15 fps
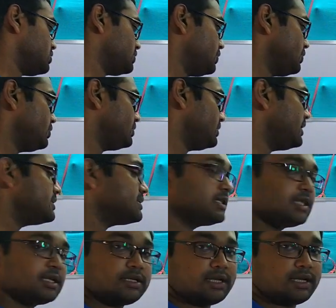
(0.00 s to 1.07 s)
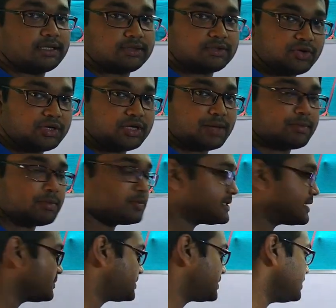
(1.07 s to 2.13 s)
so these are the three three type of
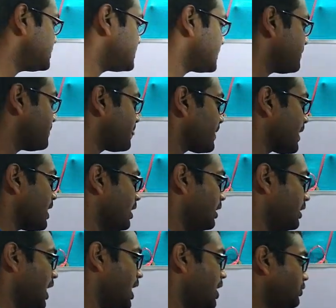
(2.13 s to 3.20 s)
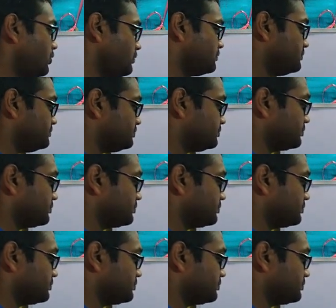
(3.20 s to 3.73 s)
subsets. Now,